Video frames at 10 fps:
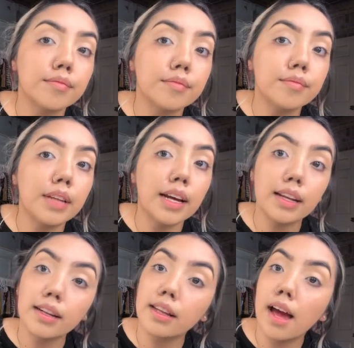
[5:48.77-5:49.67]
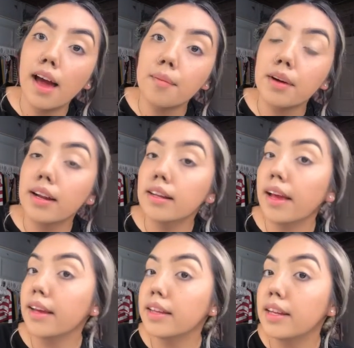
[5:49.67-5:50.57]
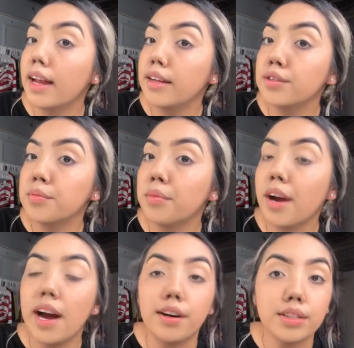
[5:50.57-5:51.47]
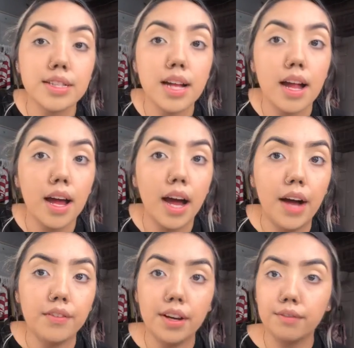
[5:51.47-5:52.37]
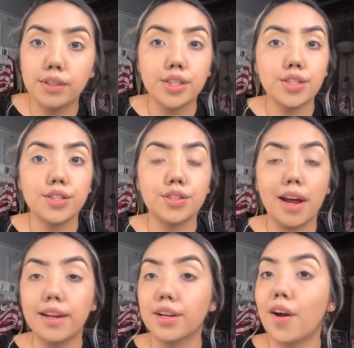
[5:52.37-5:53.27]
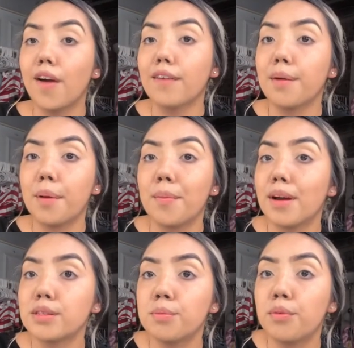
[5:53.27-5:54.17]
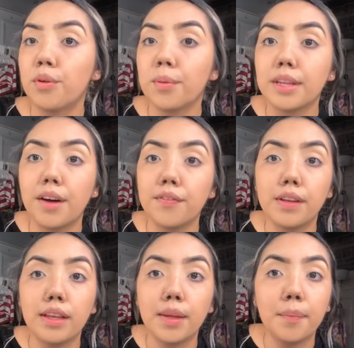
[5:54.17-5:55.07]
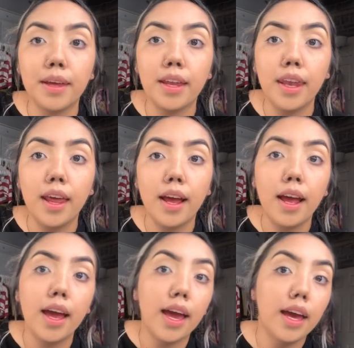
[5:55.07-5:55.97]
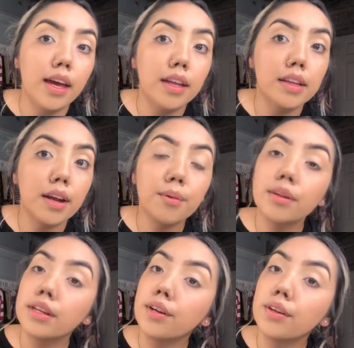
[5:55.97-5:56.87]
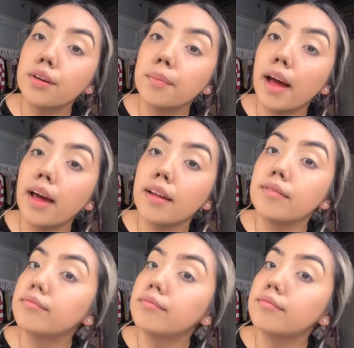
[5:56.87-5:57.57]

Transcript: I'm not gonna lie, I'm kind of liking the natural brows. I've never just tried to carve out my brows before without filling them in, and they really don't look bad.